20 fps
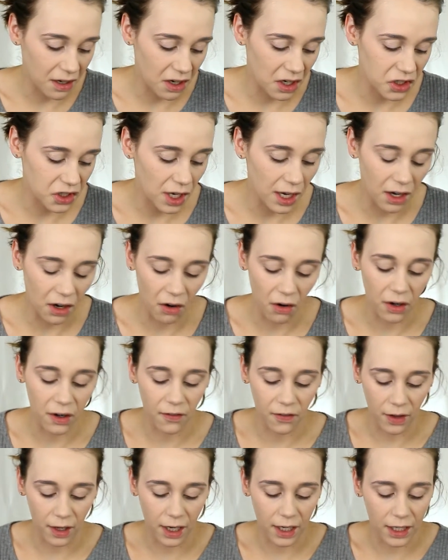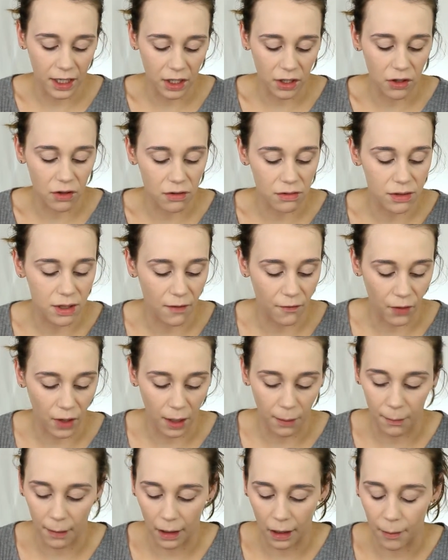gosh, I already feel like I need to use a
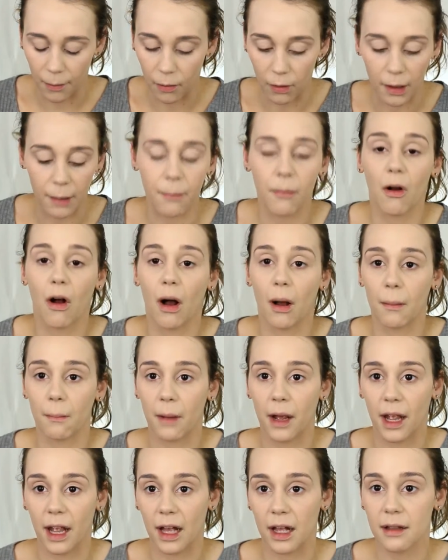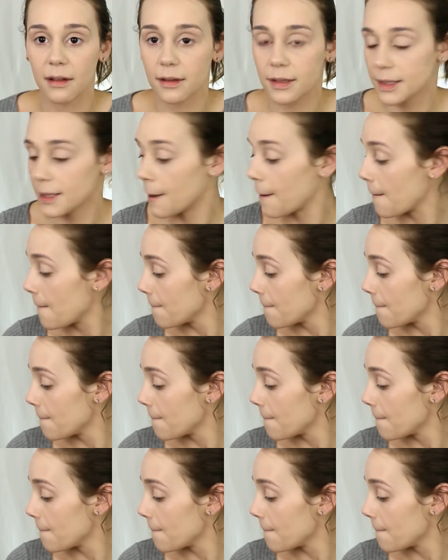freaking makeup wipe on my hands.